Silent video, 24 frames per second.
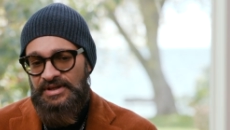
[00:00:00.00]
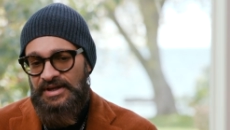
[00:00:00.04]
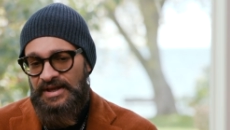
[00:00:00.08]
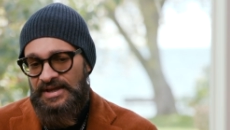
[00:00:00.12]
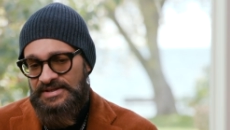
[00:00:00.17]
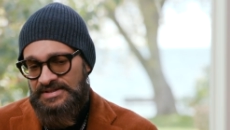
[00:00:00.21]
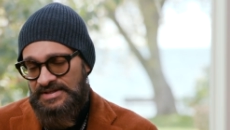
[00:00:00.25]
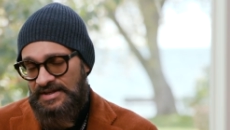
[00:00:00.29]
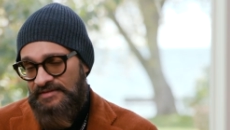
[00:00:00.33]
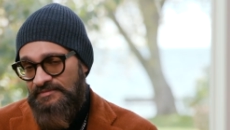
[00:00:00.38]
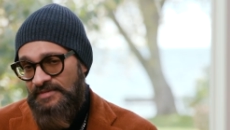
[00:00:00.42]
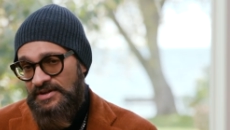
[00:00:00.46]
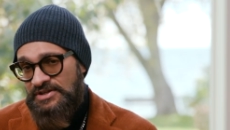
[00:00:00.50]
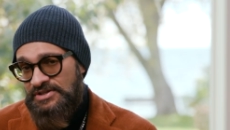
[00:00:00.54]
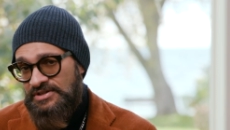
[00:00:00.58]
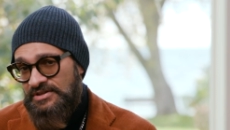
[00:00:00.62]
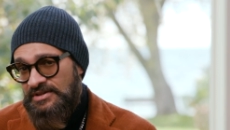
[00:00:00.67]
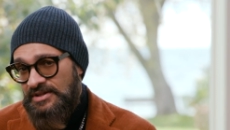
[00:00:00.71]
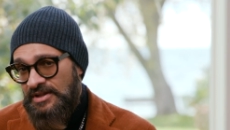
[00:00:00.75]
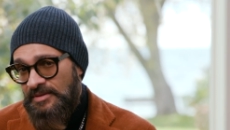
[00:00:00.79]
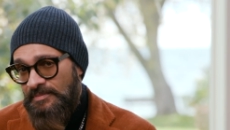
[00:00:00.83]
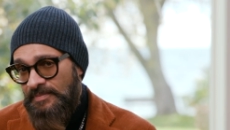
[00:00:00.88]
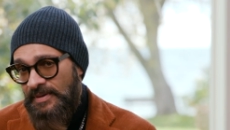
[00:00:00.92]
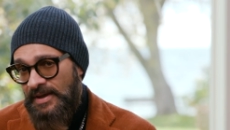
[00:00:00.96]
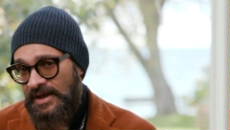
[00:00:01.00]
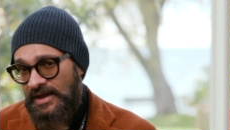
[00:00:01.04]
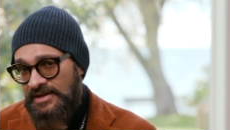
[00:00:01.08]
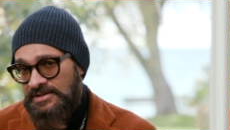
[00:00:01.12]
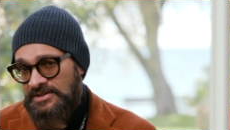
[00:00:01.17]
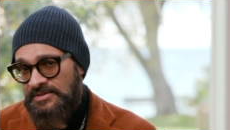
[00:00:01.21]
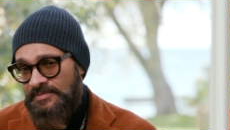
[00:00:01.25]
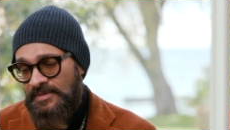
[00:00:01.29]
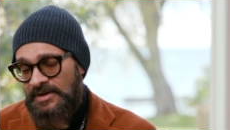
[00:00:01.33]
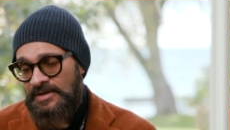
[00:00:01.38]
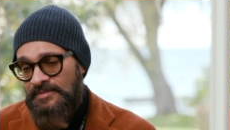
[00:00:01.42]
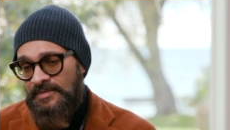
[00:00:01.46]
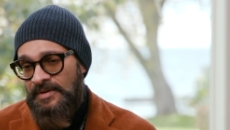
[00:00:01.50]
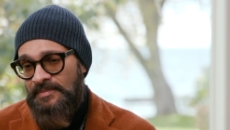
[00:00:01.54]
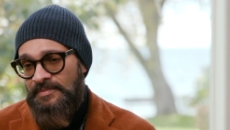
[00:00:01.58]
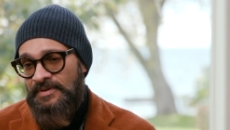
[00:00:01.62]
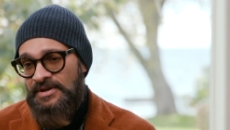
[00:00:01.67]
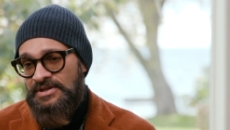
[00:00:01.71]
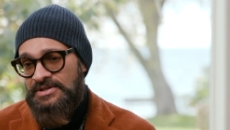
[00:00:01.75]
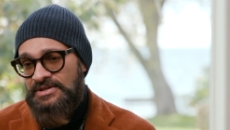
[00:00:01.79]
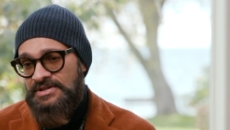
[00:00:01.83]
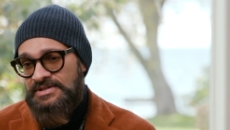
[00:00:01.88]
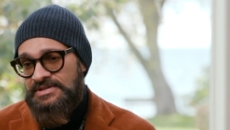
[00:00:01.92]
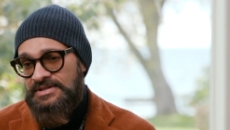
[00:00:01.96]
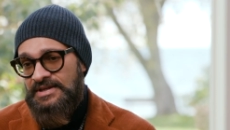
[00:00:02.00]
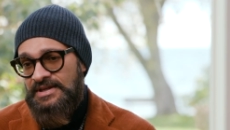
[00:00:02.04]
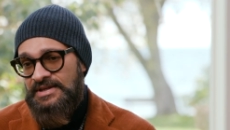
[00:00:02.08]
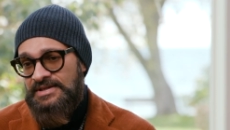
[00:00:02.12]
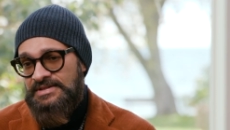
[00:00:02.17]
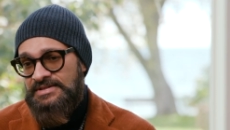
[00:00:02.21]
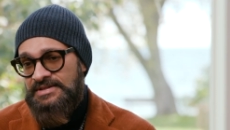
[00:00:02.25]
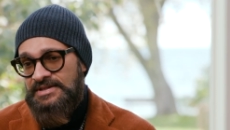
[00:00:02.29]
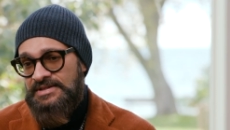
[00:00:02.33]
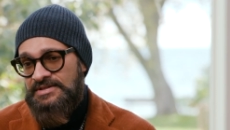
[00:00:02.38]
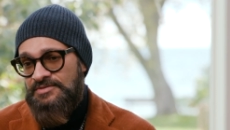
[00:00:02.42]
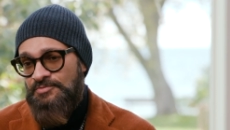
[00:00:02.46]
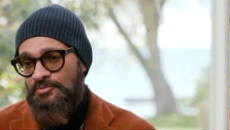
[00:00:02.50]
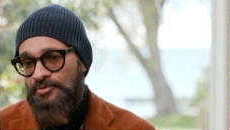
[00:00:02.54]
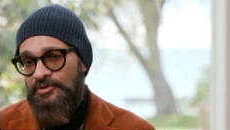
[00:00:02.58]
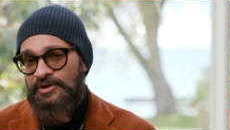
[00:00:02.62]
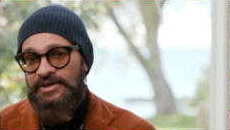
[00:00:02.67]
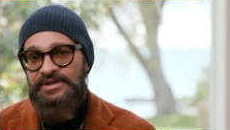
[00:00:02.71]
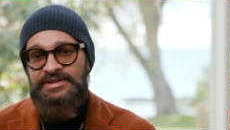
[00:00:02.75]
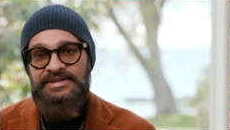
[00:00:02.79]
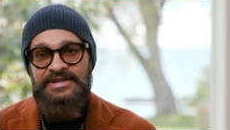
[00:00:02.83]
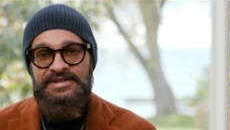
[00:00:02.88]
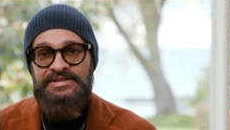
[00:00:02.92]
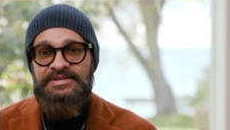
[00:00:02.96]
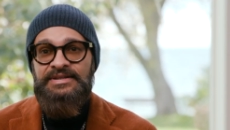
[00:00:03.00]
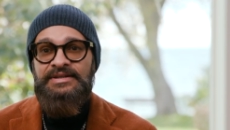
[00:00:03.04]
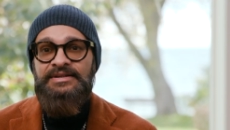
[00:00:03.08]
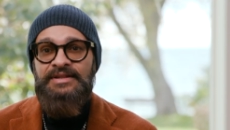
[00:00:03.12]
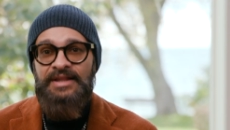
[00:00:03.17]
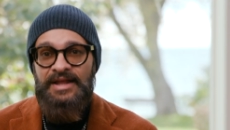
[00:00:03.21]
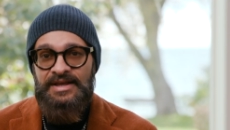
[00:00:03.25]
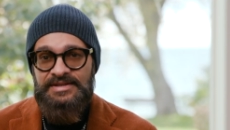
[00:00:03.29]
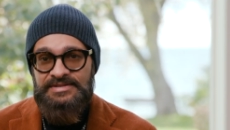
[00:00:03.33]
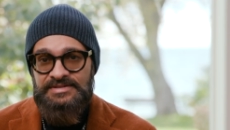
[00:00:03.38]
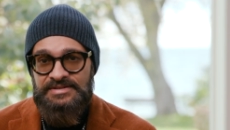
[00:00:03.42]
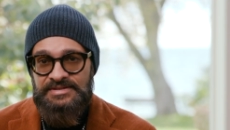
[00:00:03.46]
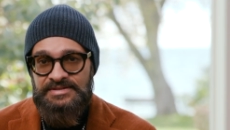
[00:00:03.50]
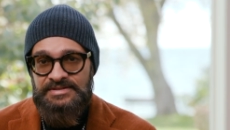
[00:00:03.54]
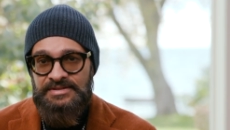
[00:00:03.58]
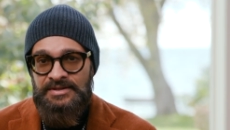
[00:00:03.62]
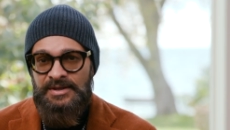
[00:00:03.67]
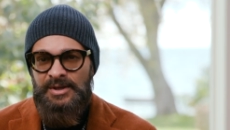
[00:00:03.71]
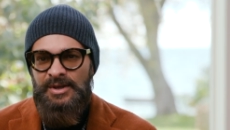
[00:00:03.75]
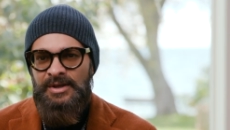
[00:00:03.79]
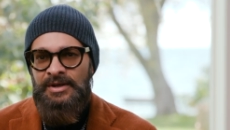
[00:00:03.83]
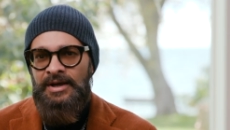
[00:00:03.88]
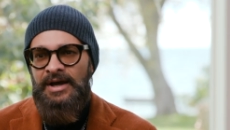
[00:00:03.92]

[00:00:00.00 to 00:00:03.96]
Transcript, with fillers: as I've mentioned in the past to many of my patients, is, is wearing tinted glasses.